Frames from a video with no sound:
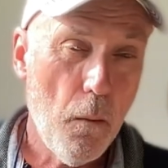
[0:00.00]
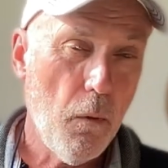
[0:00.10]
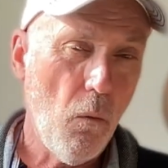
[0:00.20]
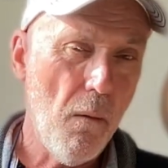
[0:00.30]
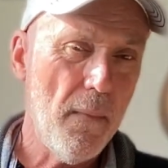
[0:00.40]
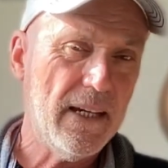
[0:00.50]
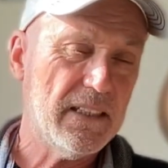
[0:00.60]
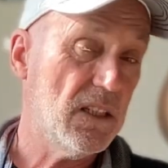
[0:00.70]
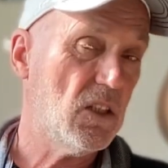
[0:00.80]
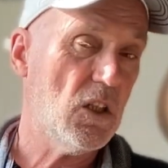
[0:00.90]
But what
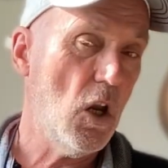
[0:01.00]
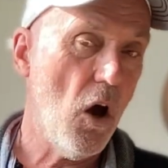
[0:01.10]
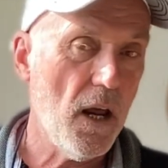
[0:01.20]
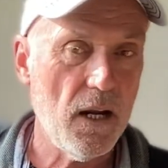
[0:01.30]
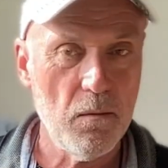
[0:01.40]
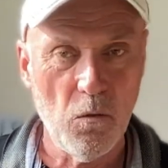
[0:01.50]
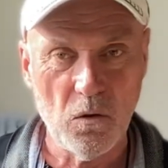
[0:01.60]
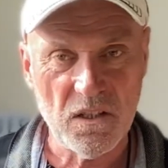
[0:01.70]
makes it slightly more